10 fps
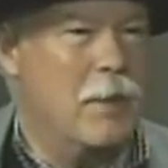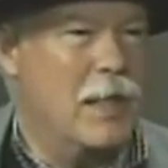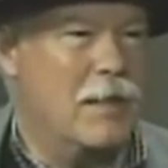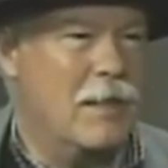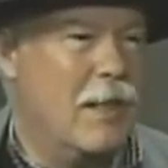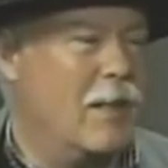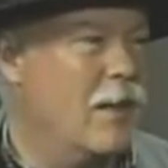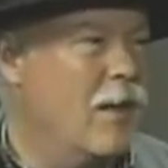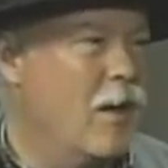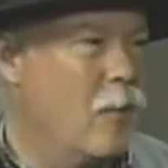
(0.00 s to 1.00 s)
but
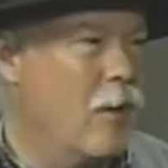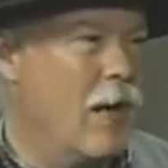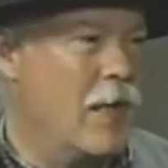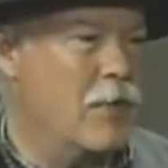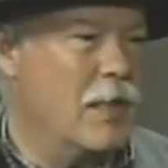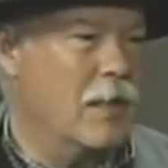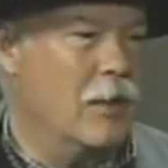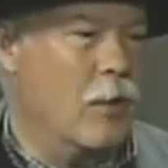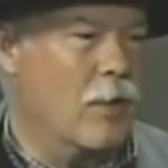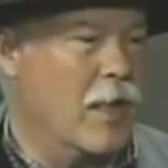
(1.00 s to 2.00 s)
we're actually
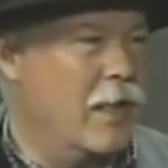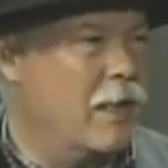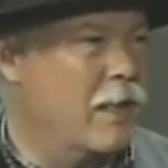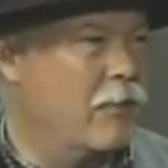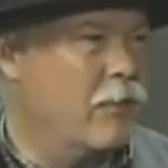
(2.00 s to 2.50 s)
located at